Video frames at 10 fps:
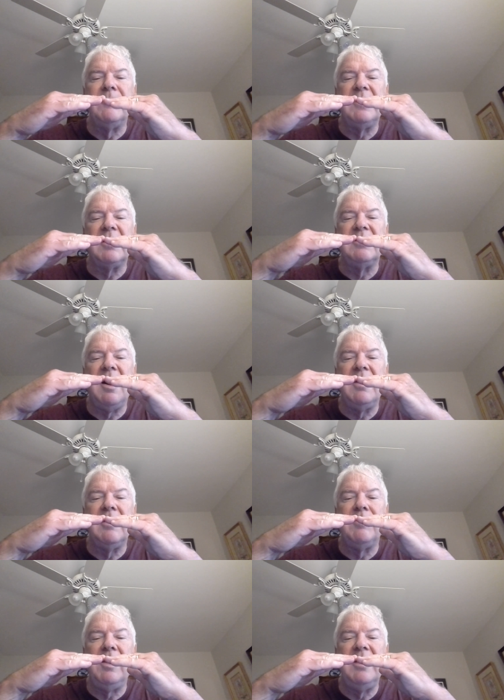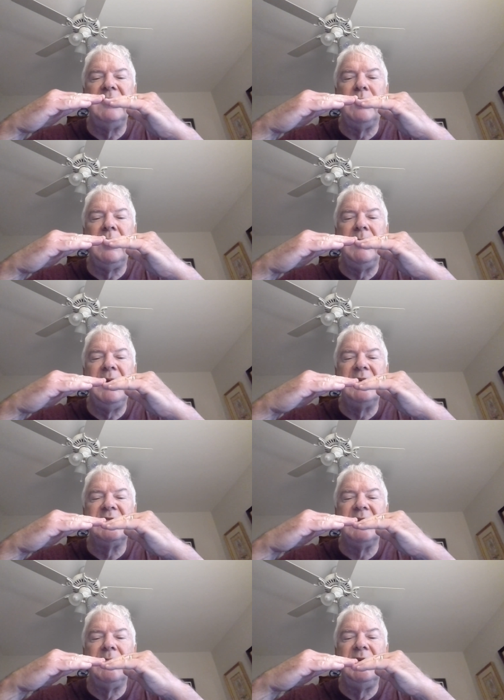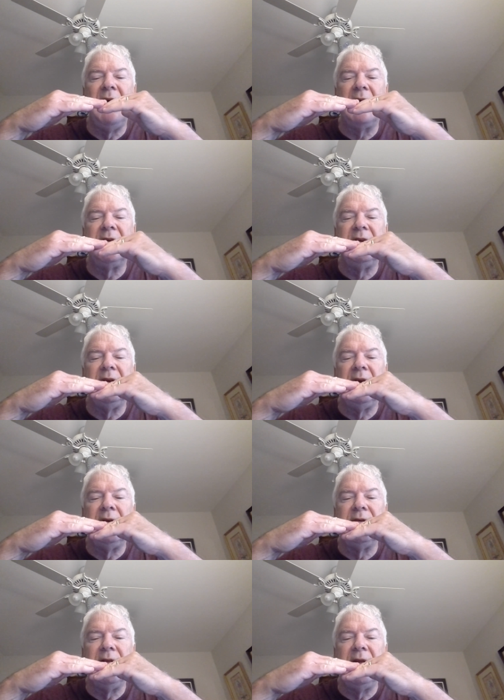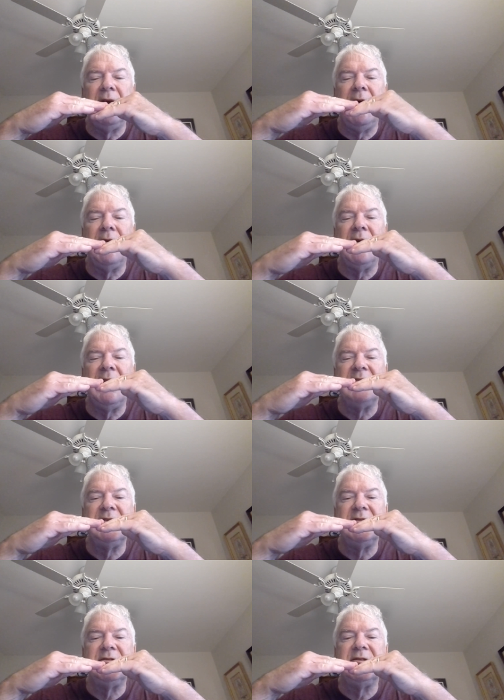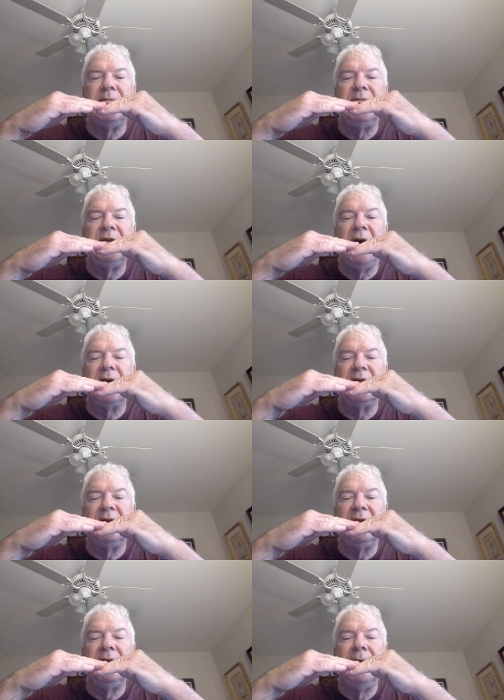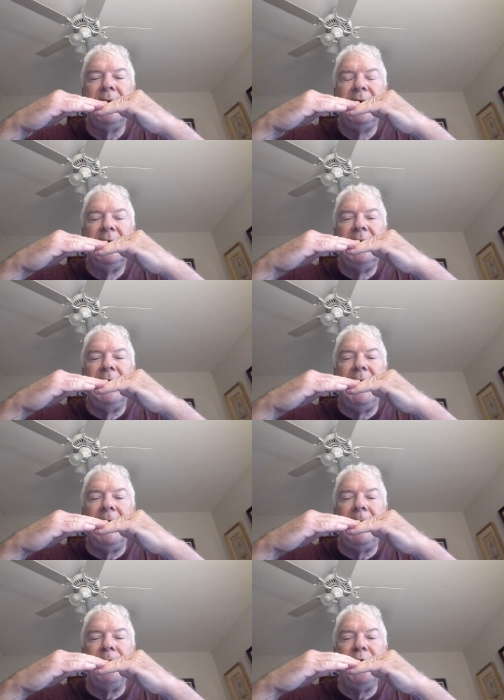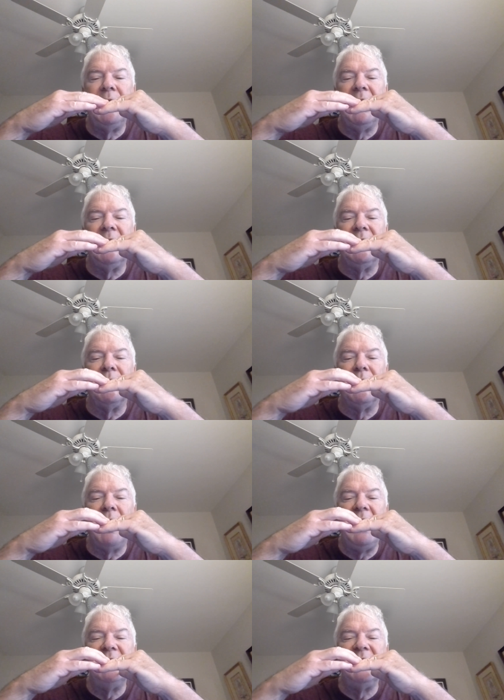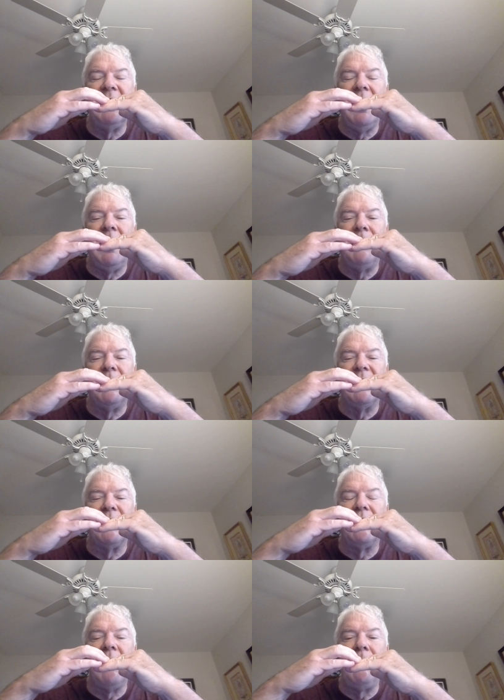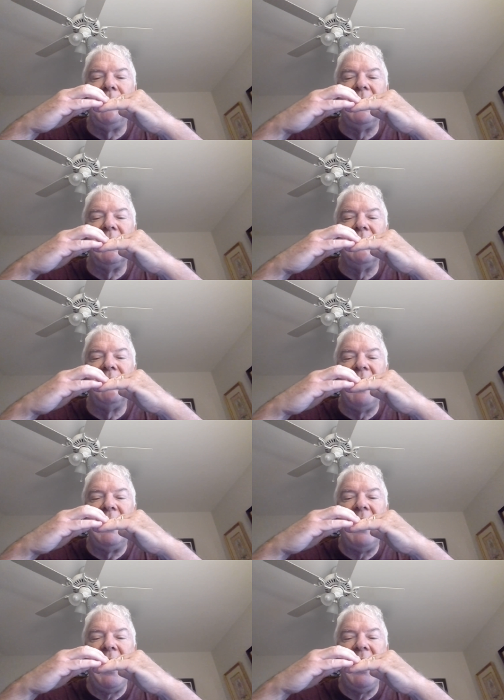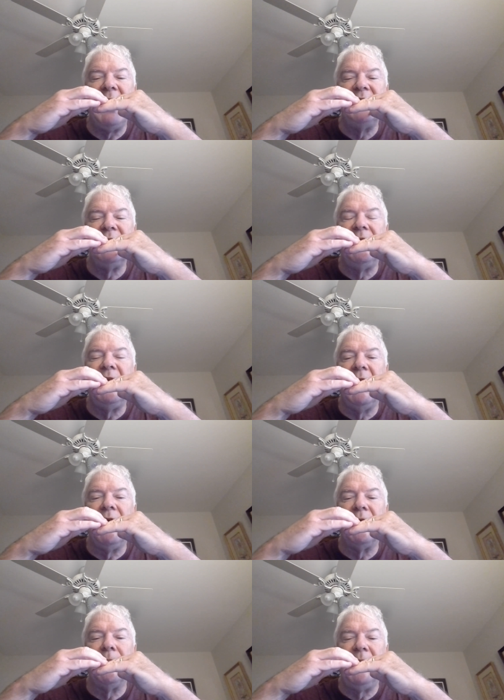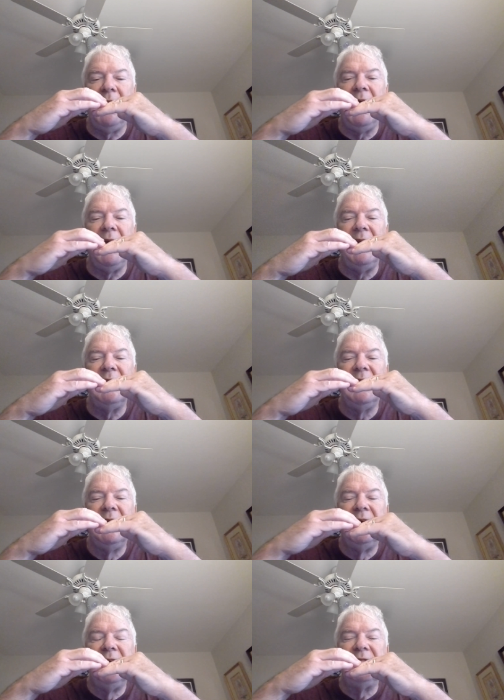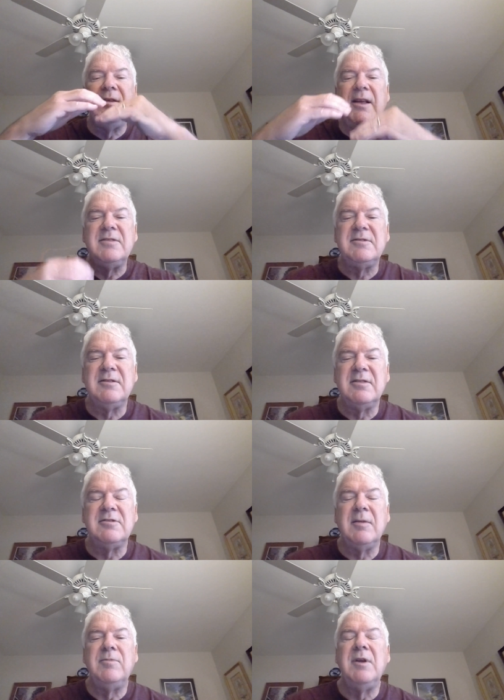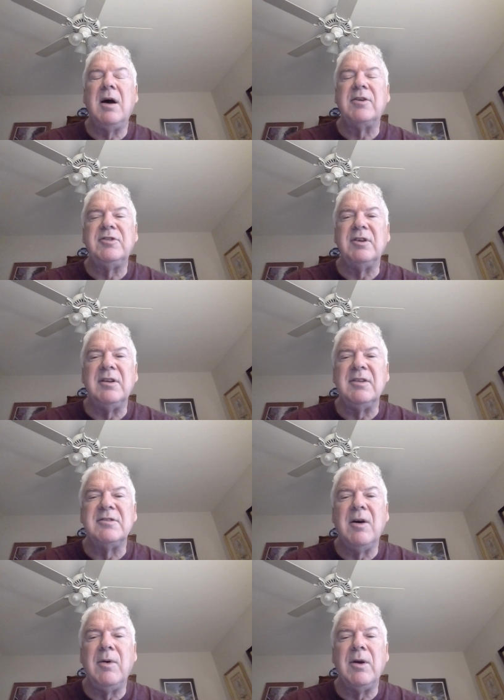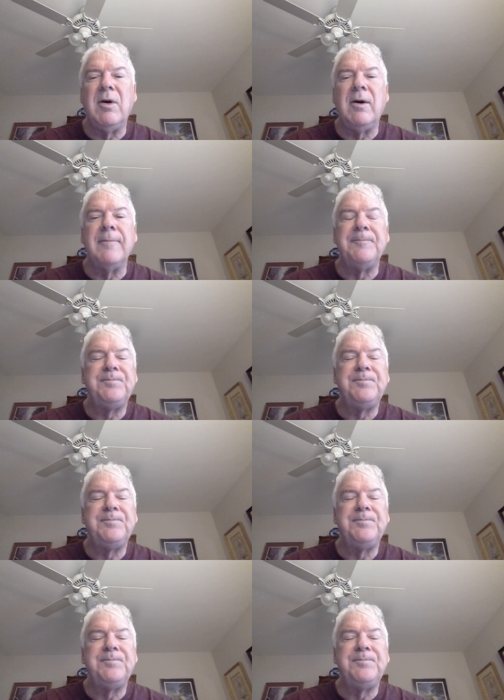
tectonic plates, one being subducted under the other. And as it's subducted, you get the raising up or the crumpling of that edge of the other plate. So that's subduction that's going on.